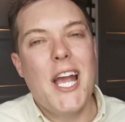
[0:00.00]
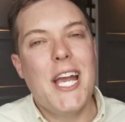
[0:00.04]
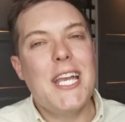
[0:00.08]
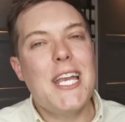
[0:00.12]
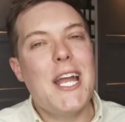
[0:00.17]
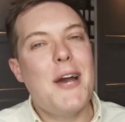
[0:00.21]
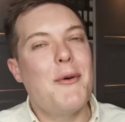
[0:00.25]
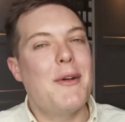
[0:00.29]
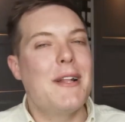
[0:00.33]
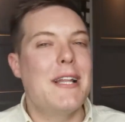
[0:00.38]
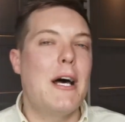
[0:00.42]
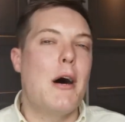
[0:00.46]
You
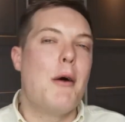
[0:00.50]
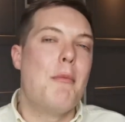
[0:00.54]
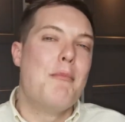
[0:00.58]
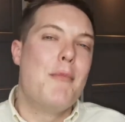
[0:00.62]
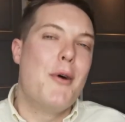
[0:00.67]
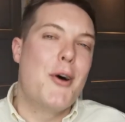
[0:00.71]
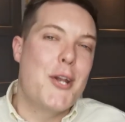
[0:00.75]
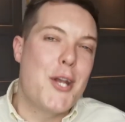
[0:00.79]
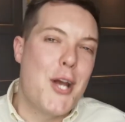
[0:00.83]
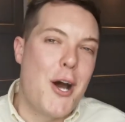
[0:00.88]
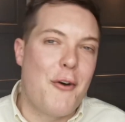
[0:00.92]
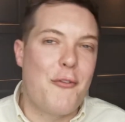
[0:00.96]
know, a little
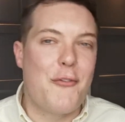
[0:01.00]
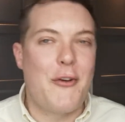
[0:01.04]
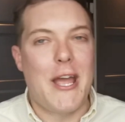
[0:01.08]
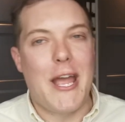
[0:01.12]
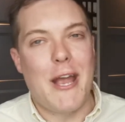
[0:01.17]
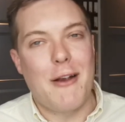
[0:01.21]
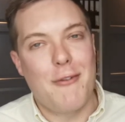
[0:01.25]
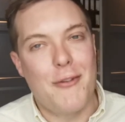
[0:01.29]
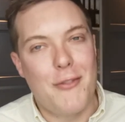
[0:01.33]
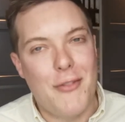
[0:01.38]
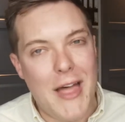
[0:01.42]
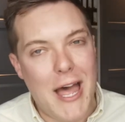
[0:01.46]
money off
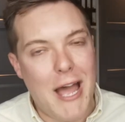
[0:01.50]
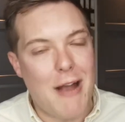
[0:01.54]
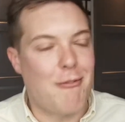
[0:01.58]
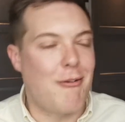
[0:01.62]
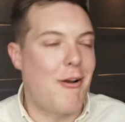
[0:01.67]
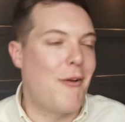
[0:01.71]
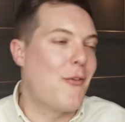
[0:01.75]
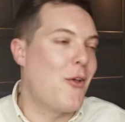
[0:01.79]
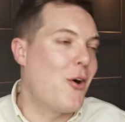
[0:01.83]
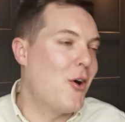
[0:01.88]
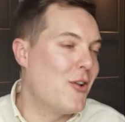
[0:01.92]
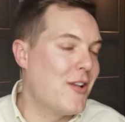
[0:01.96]
here and there
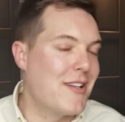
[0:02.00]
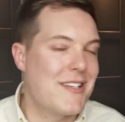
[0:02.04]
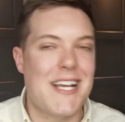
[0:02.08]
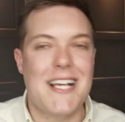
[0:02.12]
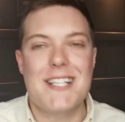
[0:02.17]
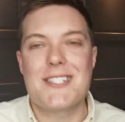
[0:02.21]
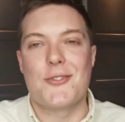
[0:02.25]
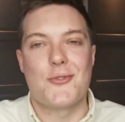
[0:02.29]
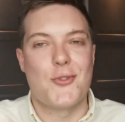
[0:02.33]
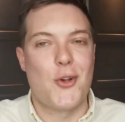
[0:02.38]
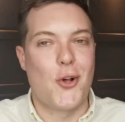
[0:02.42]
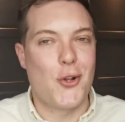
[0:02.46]
around the
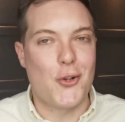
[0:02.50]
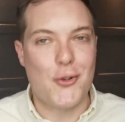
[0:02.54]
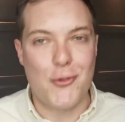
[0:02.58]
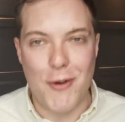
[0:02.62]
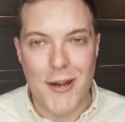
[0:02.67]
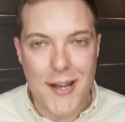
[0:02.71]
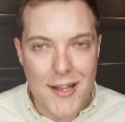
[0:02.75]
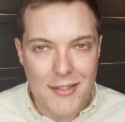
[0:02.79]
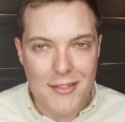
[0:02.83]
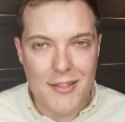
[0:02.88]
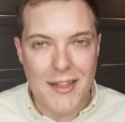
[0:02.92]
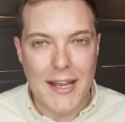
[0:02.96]
holidays is all a
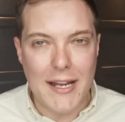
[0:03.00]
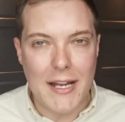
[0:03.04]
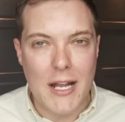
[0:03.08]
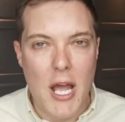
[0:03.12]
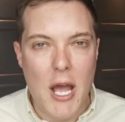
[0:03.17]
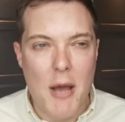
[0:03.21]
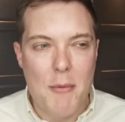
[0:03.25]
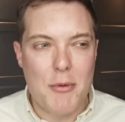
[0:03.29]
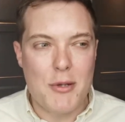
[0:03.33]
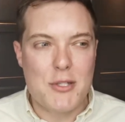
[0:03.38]
great thing.